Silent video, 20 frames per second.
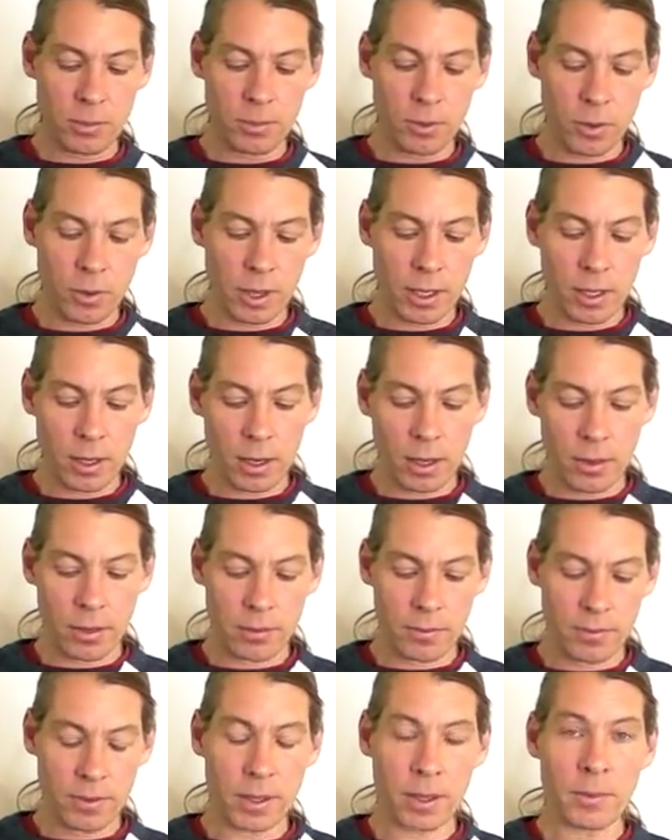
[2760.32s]
point on the
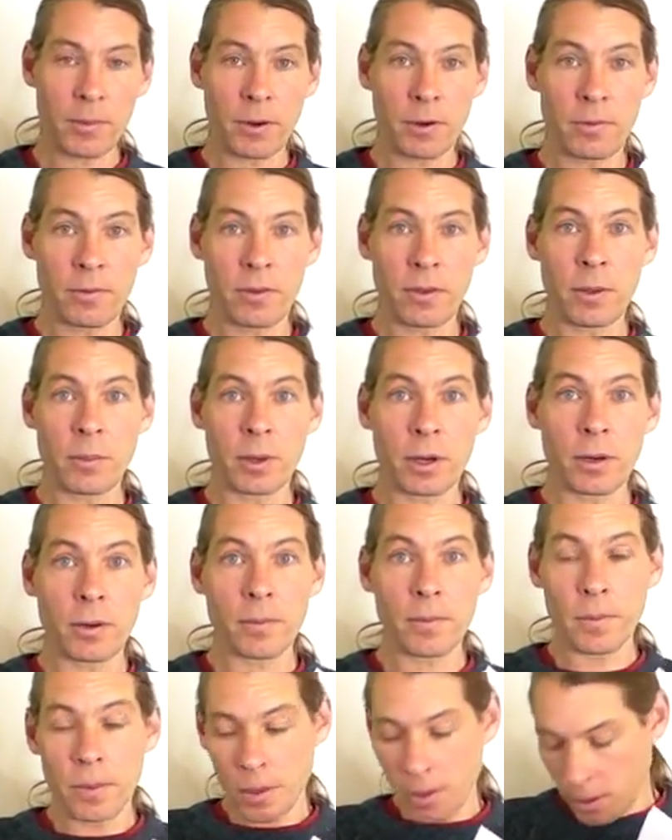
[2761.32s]
femur.
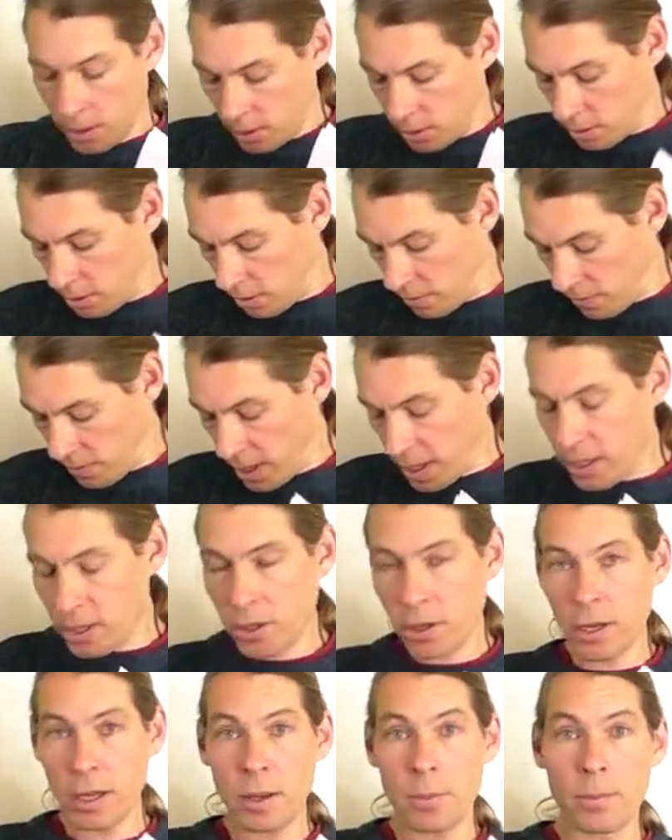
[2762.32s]
So you find
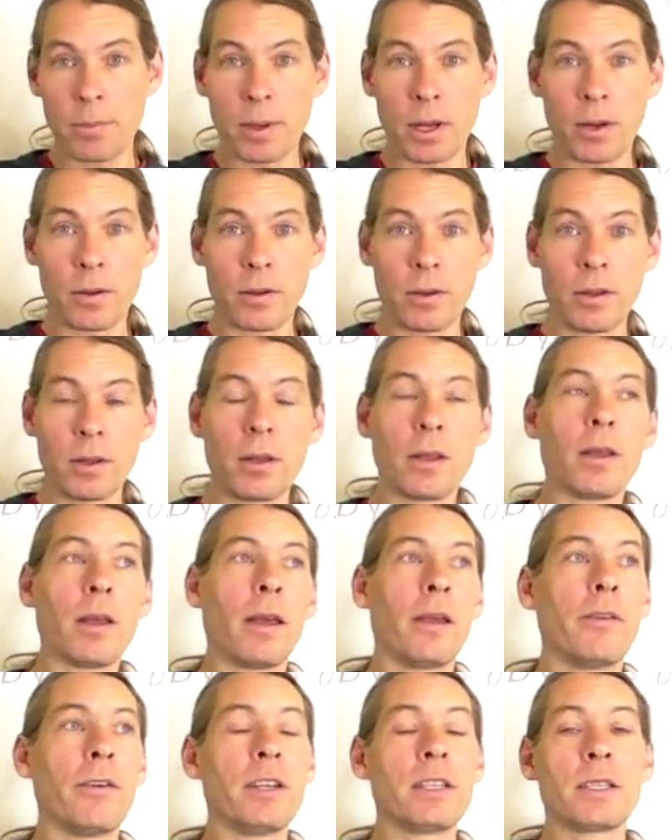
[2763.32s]
your hip bone
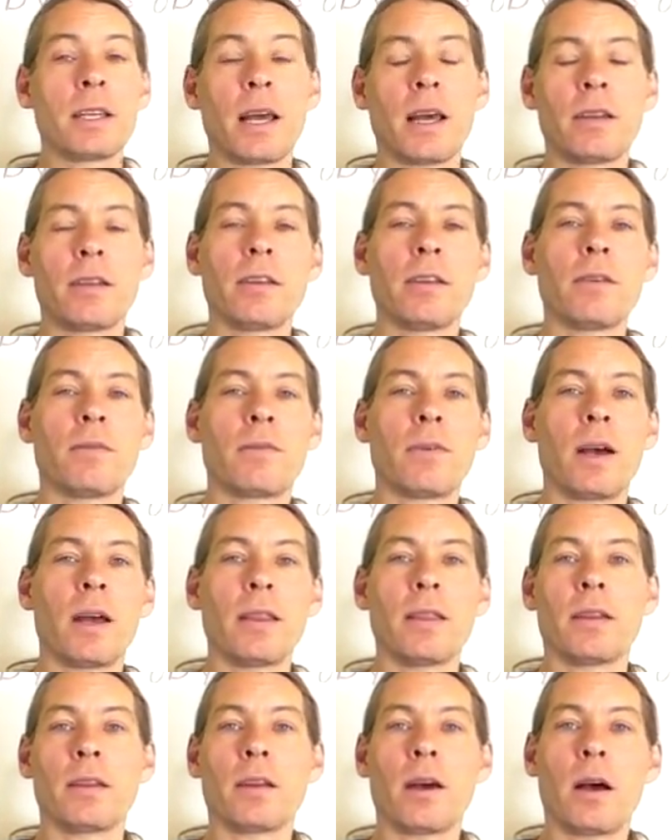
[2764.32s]
and reach down till you
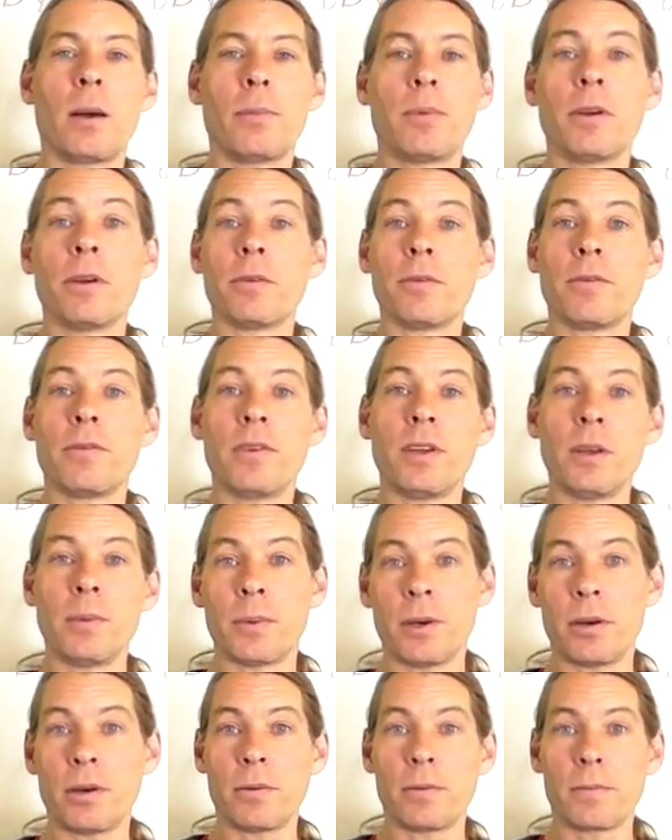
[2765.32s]
find the top of your
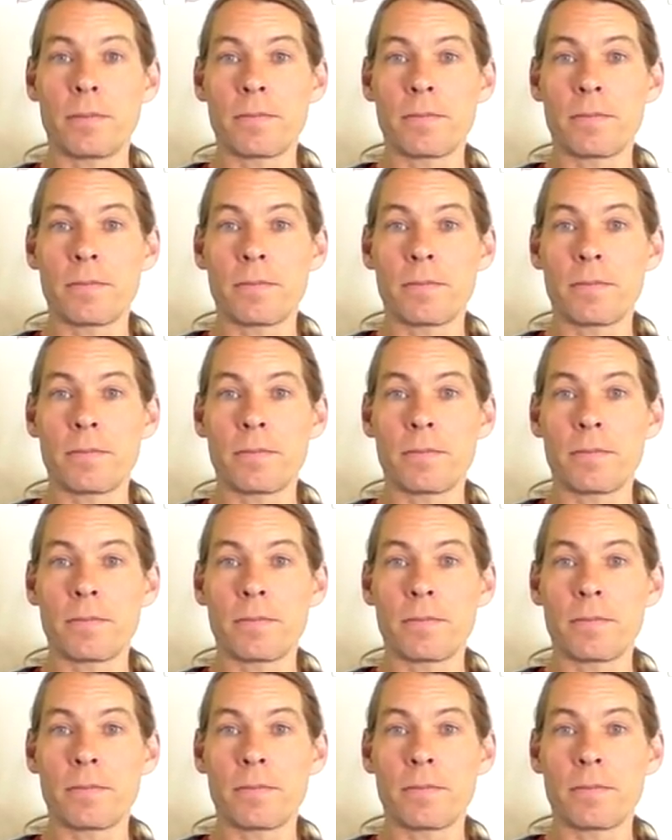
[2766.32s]
femur.